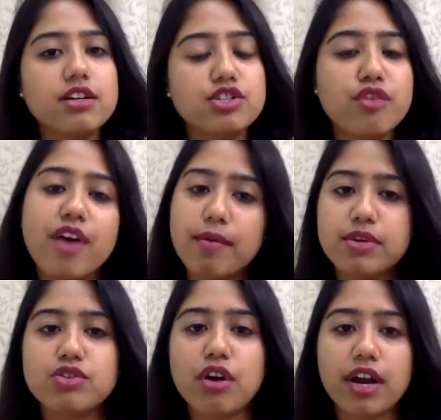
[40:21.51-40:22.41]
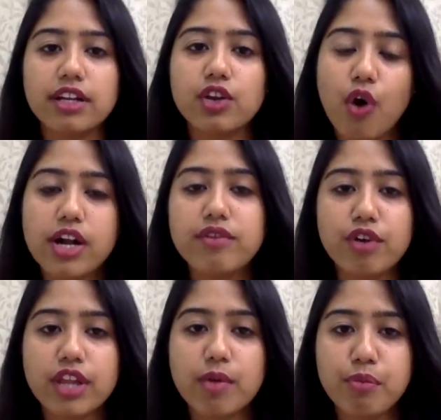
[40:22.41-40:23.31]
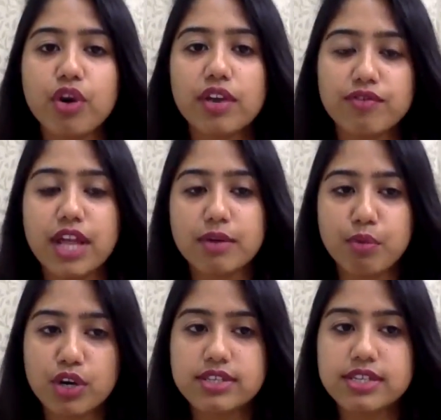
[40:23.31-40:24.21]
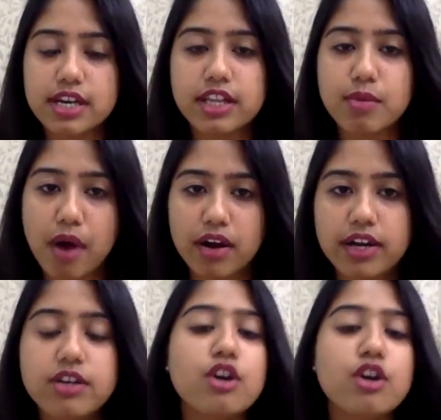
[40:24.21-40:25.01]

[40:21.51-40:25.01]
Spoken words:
Your family is going to get the royalty for that book if that book is still in the market.